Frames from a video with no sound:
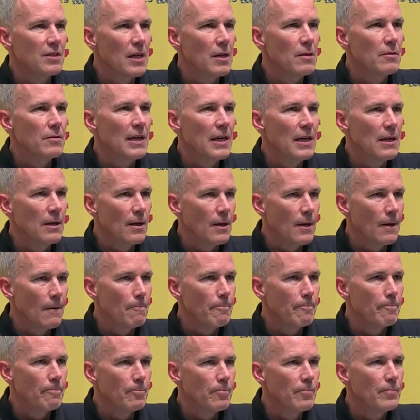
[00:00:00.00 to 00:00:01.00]

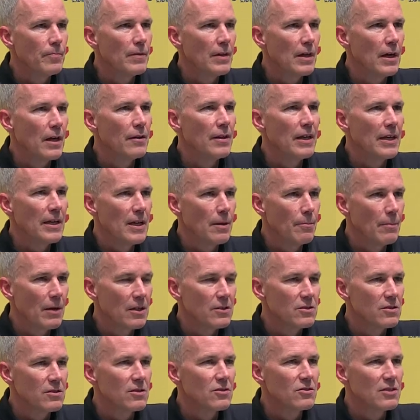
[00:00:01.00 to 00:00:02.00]
They came
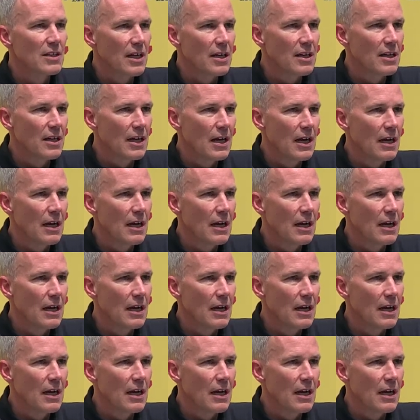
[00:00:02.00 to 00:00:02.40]
out the second